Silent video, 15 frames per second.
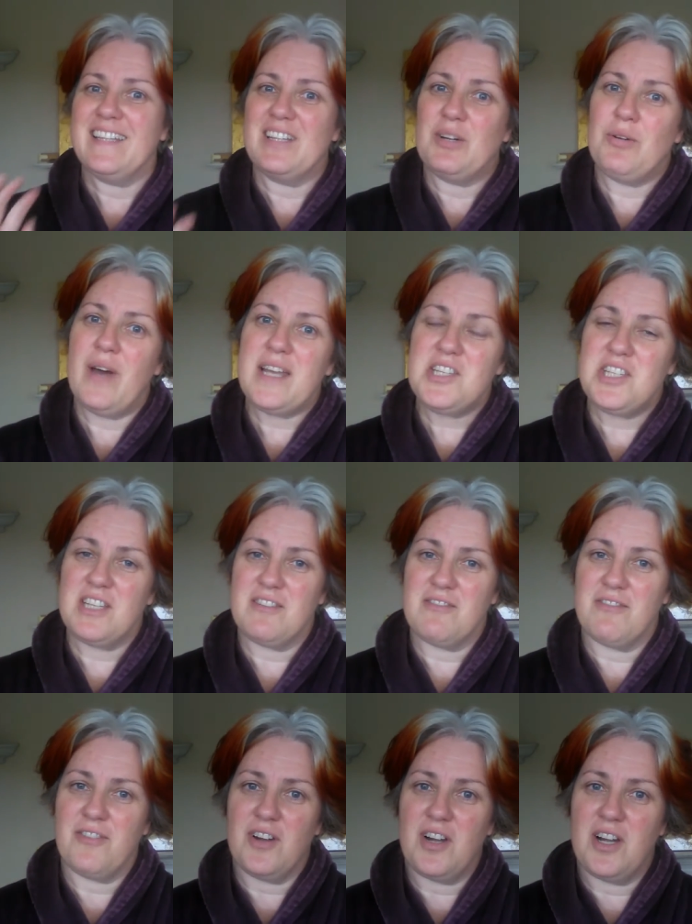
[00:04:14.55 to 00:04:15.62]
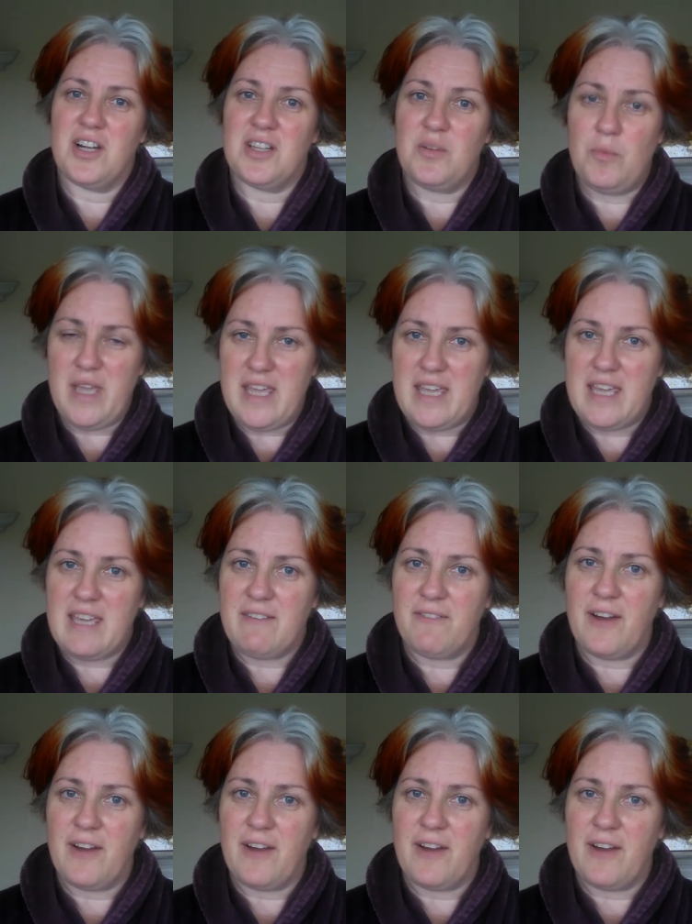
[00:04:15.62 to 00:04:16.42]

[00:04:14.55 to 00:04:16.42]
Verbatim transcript: the question for the week